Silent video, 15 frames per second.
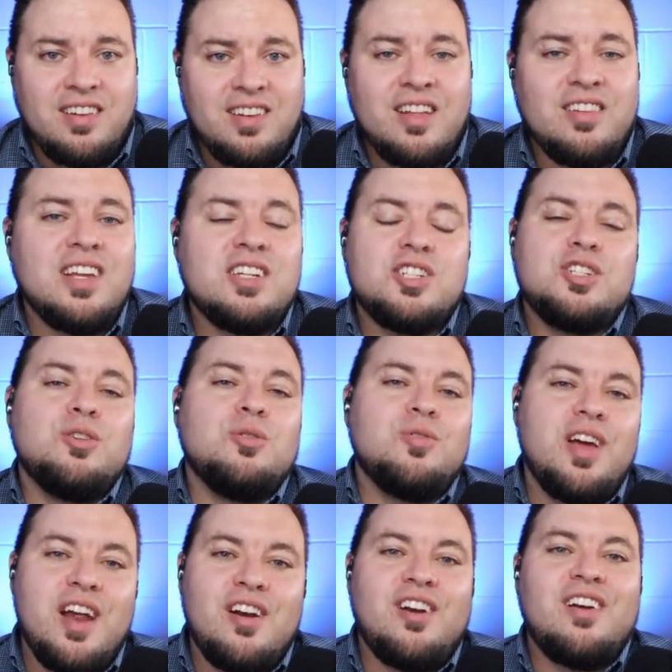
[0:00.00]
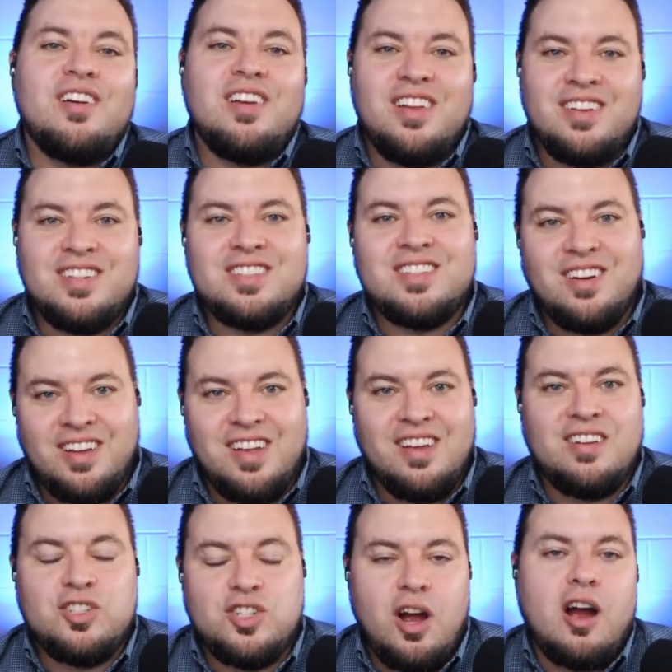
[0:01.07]
Now, the issue there is,
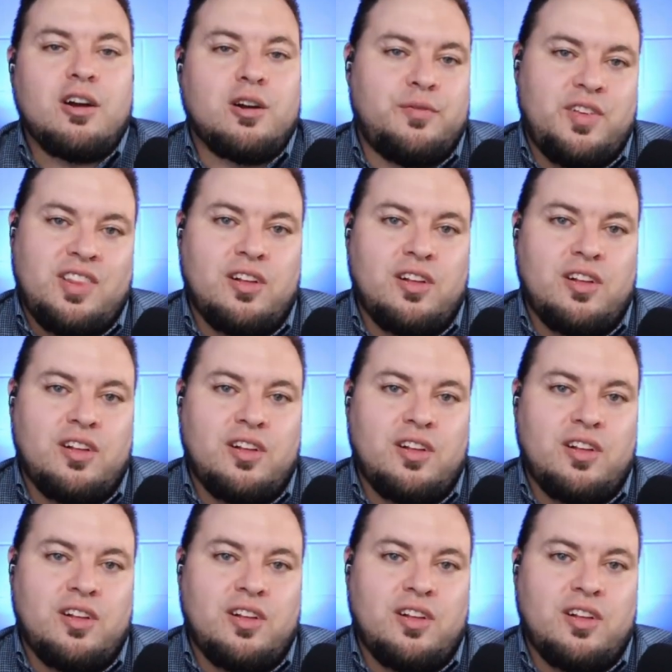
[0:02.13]
again, geography.